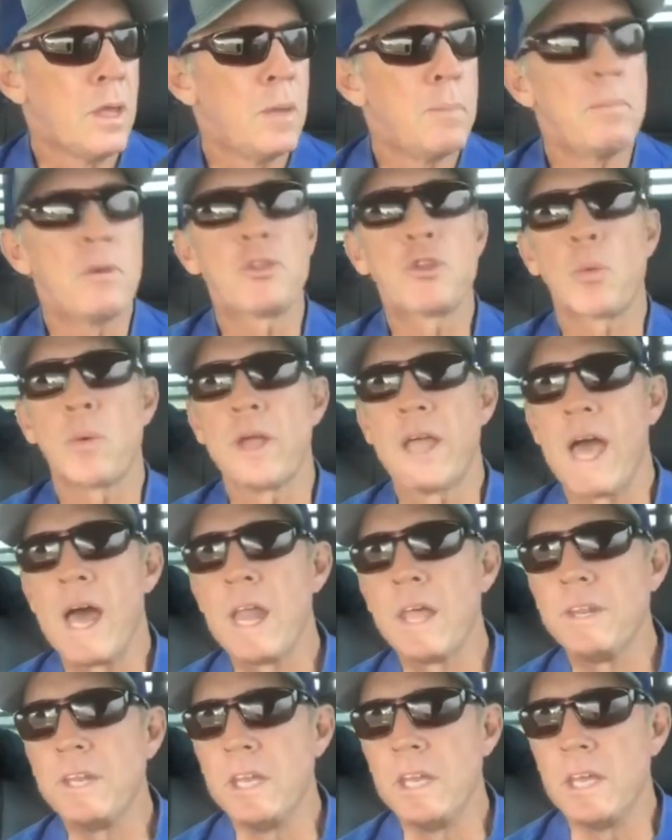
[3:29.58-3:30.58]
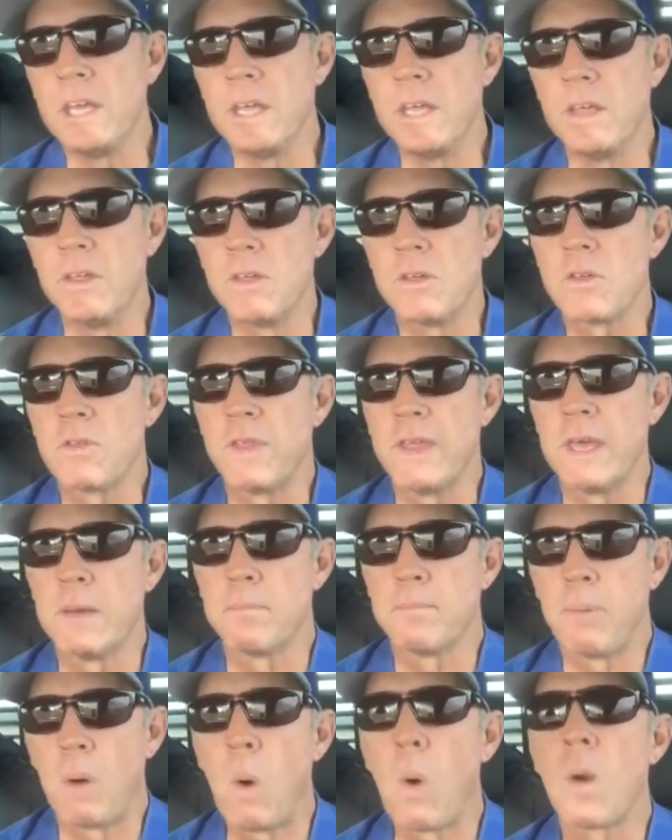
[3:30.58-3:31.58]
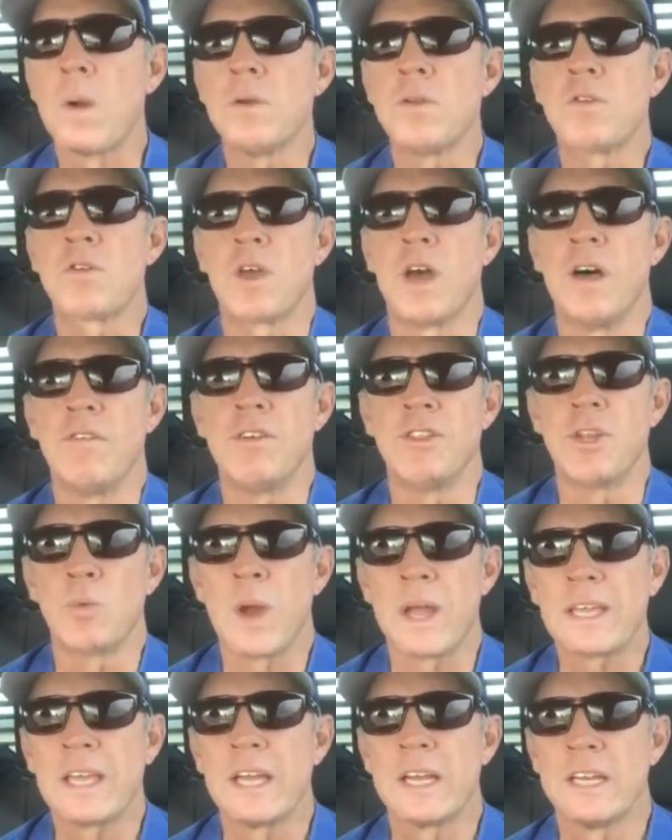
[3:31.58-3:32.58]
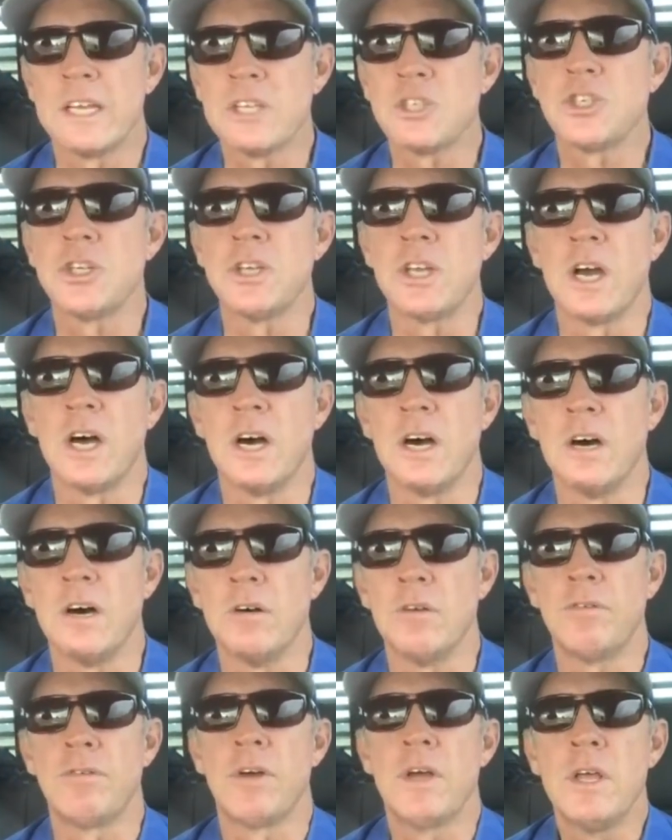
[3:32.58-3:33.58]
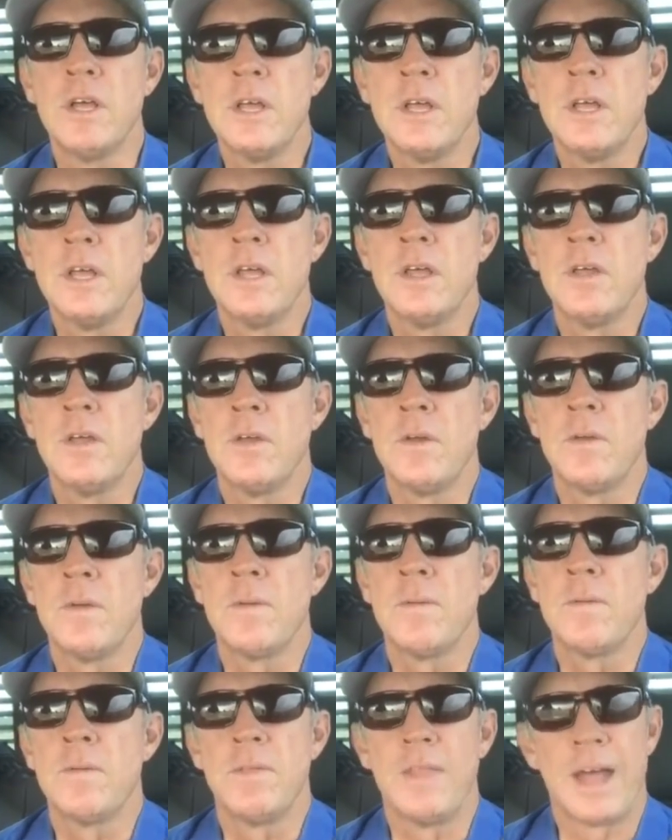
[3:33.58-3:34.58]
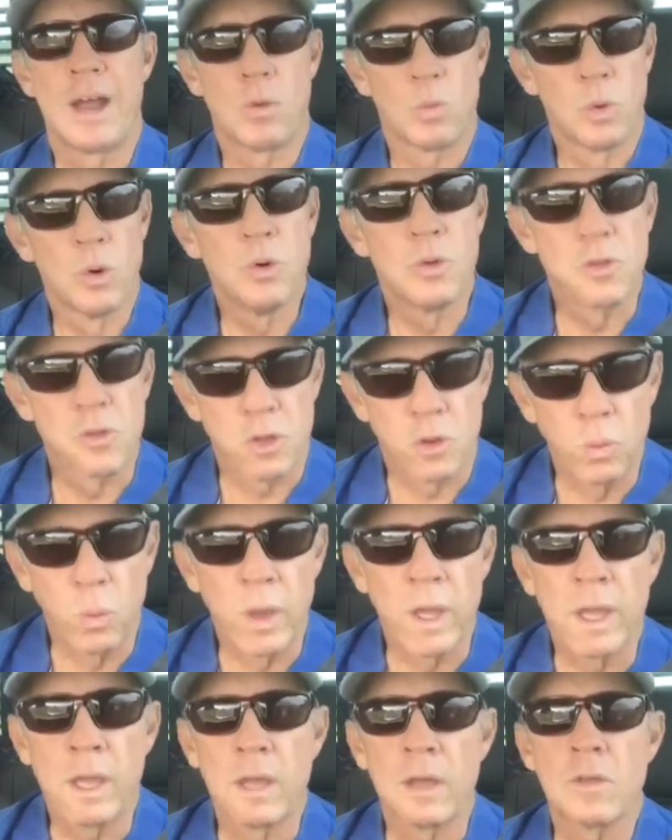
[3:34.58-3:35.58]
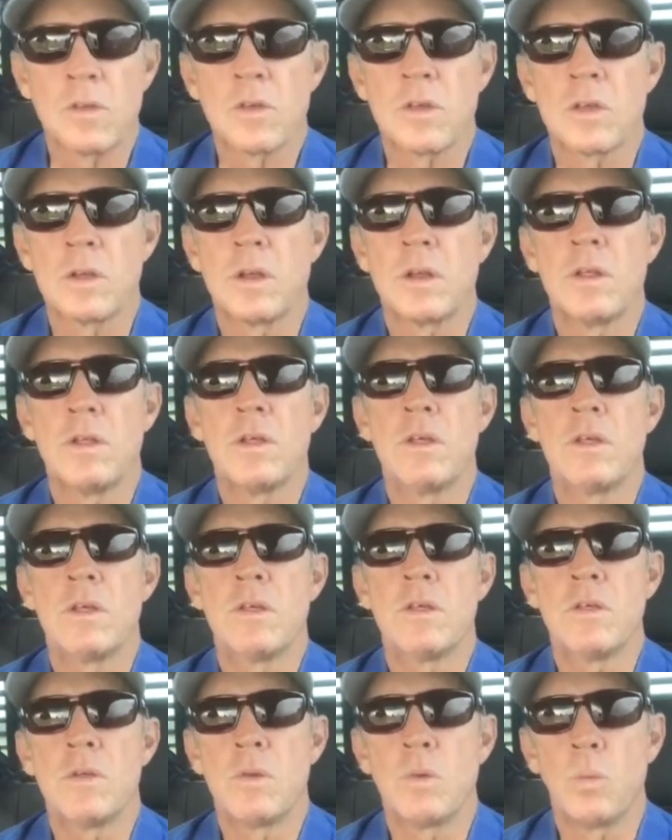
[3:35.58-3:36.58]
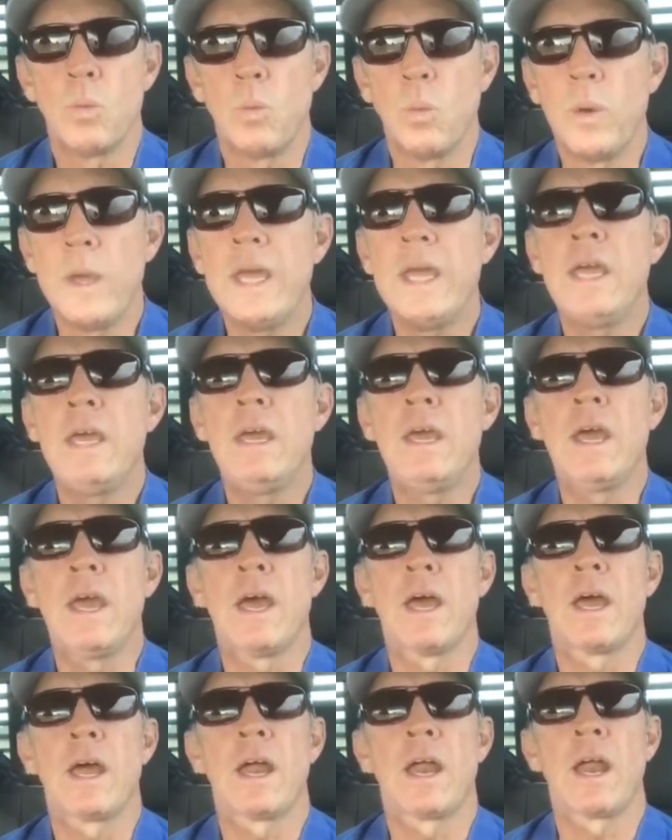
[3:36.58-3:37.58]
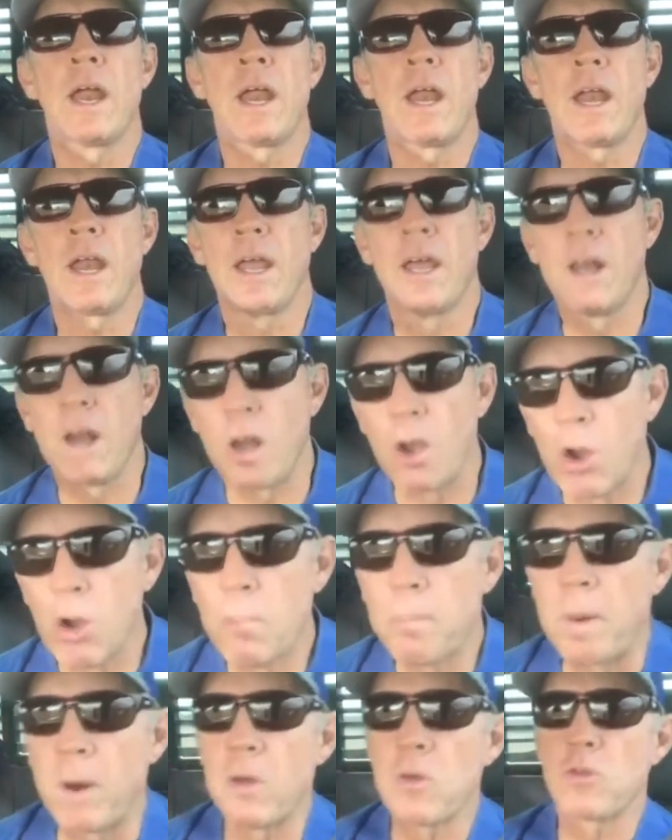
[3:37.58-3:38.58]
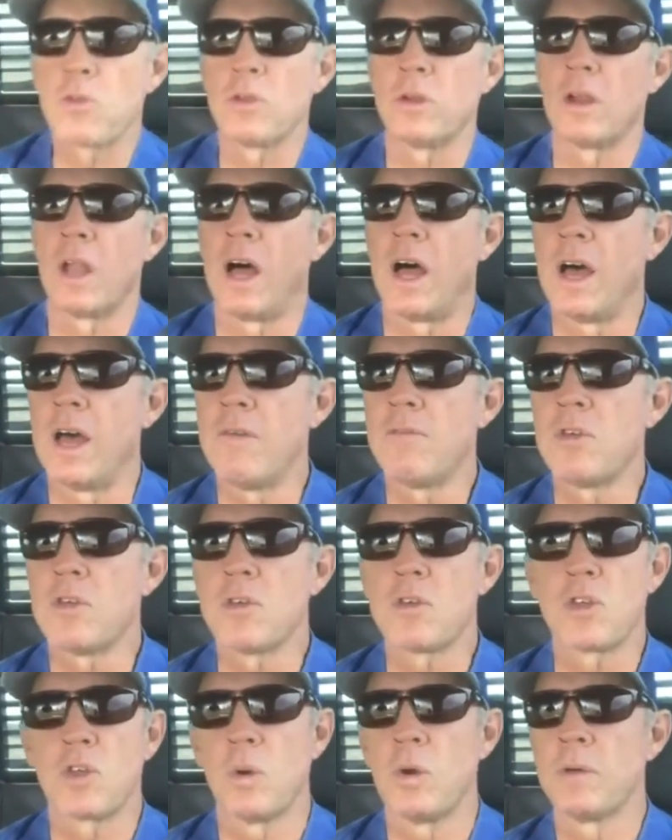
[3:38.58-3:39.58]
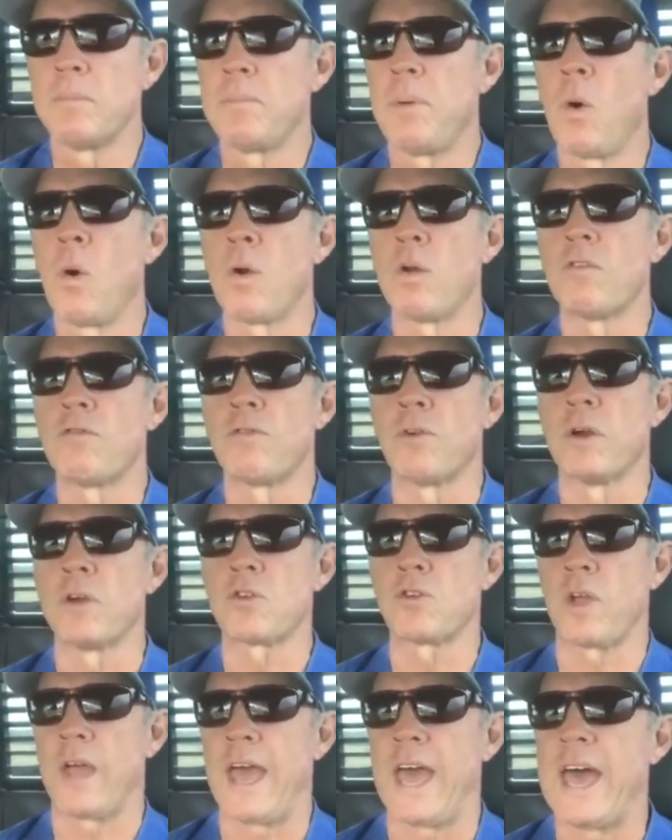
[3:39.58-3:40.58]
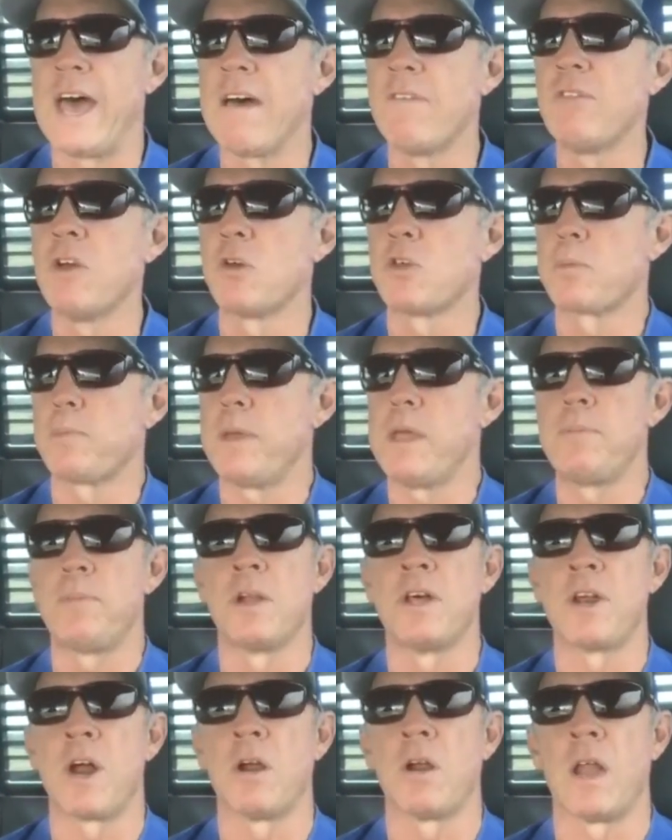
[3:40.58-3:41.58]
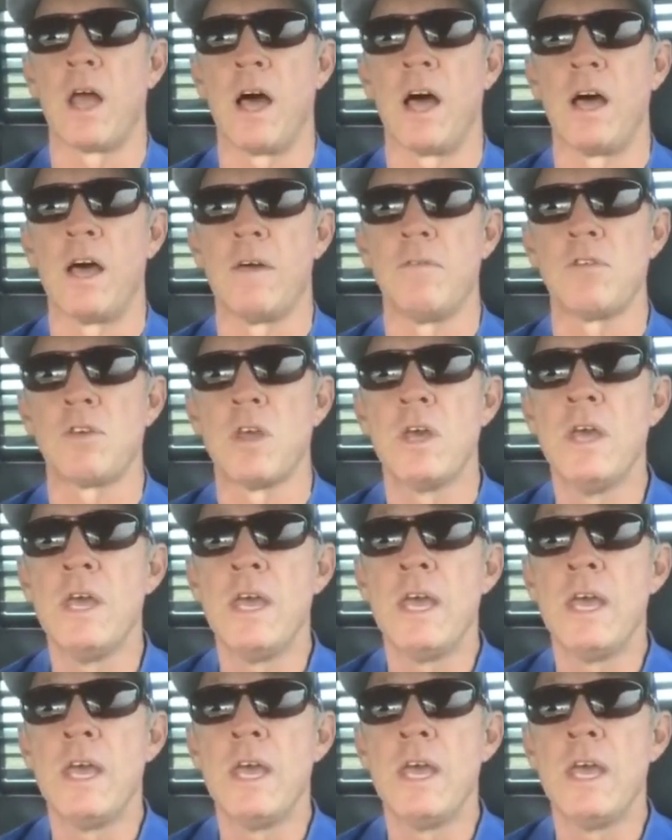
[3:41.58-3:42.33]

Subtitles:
But the reality is the importance of and the recognition of that roots and wings. We, in our own personal lives, it's so important for us to have those people in our lives.